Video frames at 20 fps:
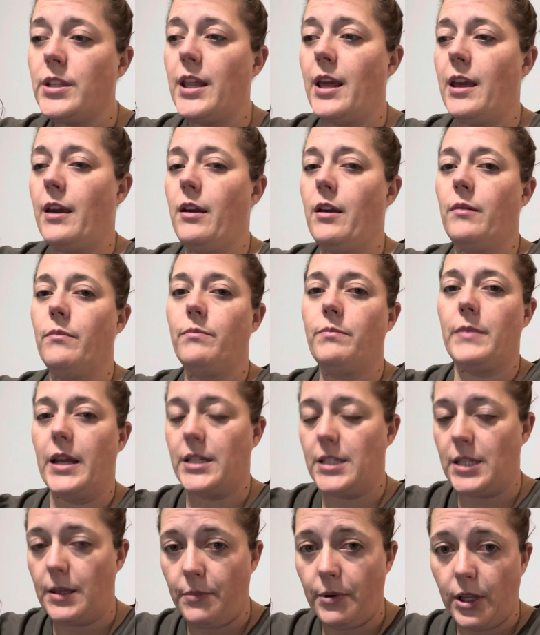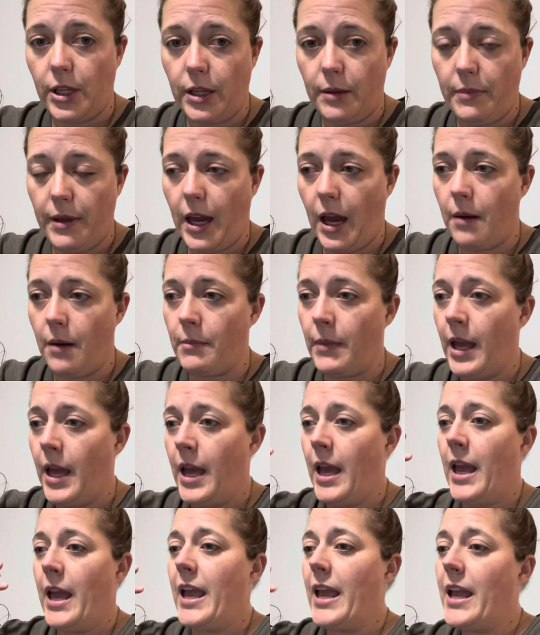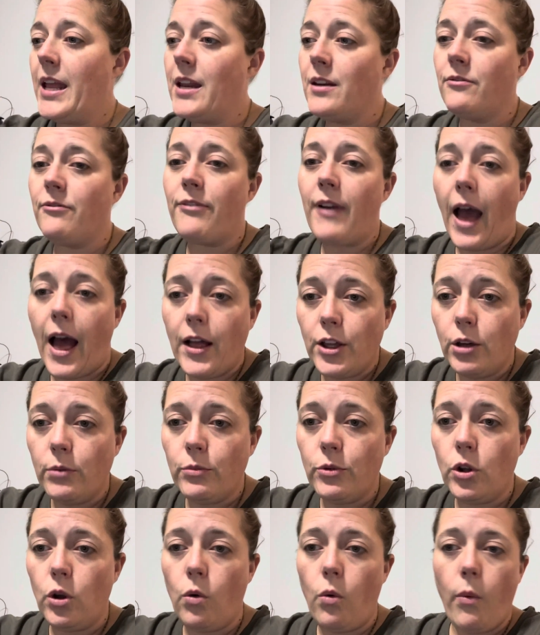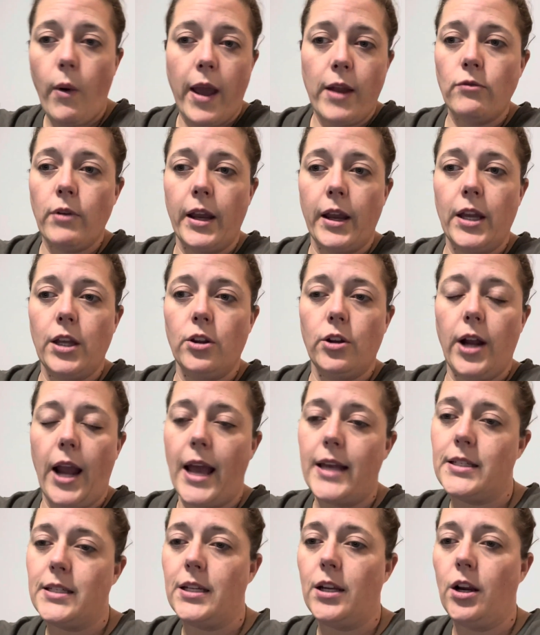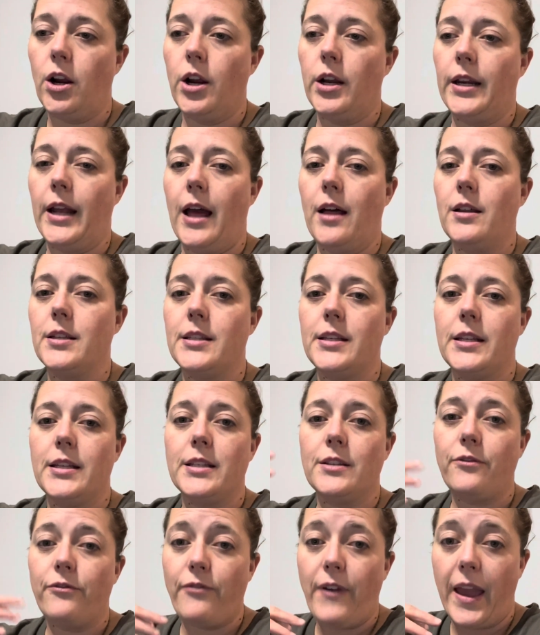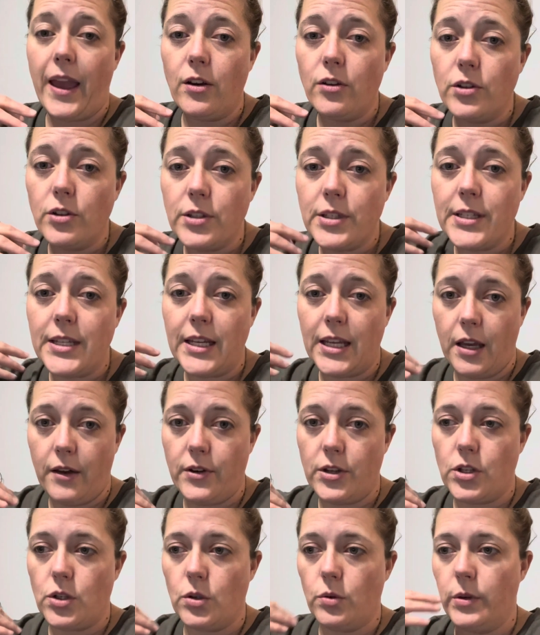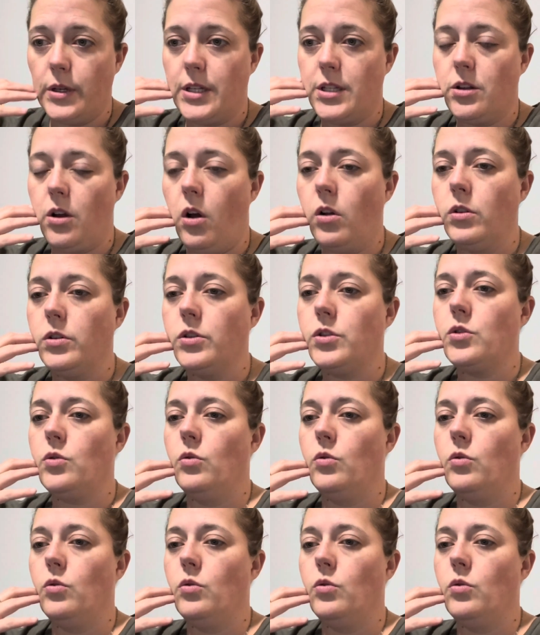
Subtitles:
They typically become invaluable when regular STR analysis fails to give us a result,